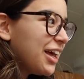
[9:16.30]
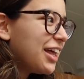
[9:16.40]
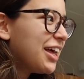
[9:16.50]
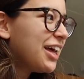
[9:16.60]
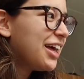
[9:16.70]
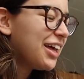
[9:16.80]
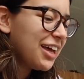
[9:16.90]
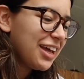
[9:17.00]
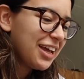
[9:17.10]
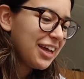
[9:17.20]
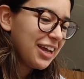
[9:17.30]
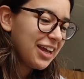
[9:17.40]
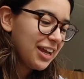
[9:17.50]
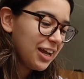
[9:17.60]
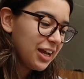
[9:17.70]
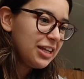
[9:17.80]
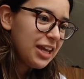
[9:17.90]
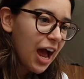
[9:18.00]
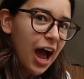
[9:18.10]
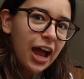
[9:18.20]
It's kind of early in the morning.
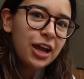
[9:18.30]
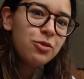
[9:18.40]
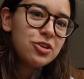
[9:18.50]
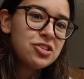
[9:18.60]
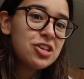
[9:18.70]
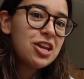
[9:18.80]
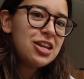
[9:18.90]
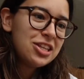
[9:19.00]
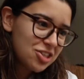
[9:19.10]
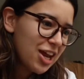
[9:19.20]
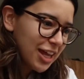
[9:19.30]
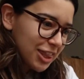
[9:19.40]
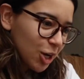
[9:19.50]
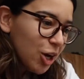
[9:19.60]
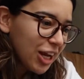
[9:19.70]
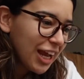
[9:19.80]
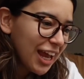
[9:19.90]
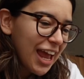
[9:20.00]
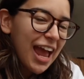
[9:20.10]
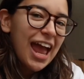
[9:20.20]
Yeah, it was. It's nine
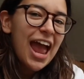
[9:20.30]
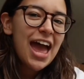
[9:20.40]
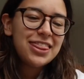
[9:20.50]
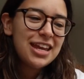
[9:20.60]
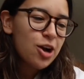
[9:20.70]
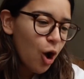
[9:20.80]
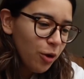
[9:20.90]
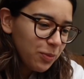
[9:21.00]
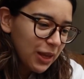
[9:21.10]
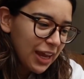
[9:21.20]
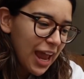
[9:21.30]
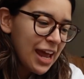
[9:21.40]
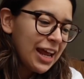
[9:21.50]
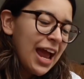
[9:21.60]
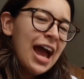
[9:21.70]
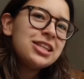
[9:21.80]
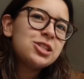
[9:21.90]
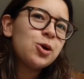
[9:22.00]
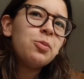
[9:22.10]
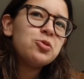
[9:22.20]
thirty and they call me and I
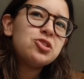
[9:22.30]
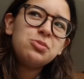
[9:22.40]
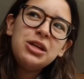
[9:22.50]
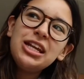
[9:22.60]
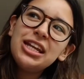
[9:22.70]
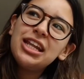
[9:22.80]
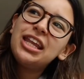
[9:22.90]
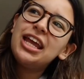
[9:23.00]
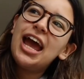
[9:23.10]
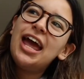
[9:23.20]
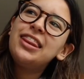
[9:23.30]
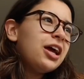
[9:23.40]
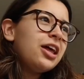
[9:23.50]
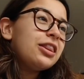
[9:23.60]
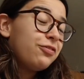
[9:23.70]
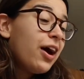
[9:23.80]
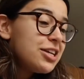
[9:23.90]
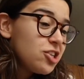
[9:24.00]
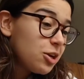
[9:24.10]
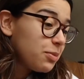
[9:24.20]
answer almost immediately. And the, the
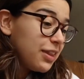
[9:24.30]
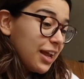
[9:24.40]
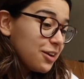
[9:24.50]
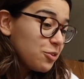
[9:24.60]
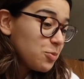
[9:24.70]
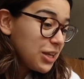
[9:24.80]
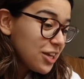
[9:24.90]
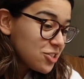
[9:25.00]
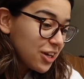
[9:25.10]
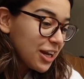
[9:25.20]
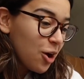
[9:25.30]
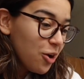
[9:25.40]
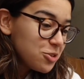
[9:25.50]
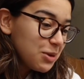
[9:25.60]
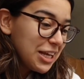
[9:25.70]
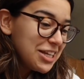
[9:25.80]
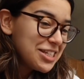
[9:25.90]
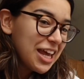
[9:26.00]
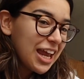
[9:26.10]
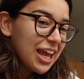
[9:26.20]
fine gentleman that interviewed me yesterday calls me and he's
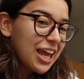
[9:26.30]
like,